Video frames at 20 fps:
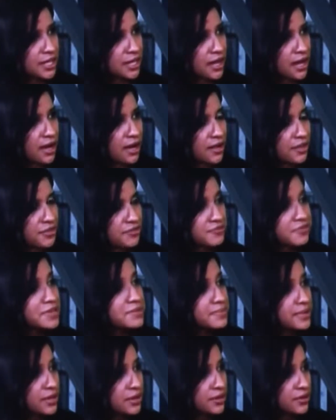the
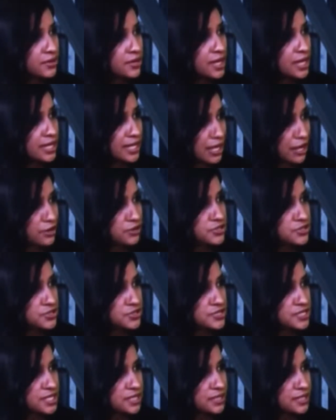female
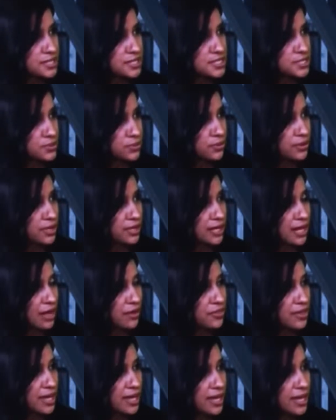characters in this story and
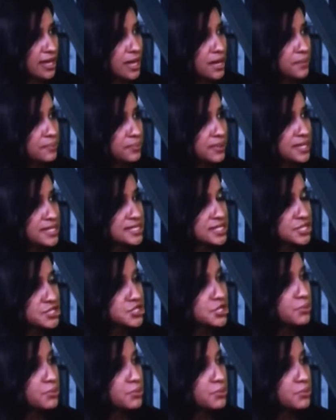how they play such an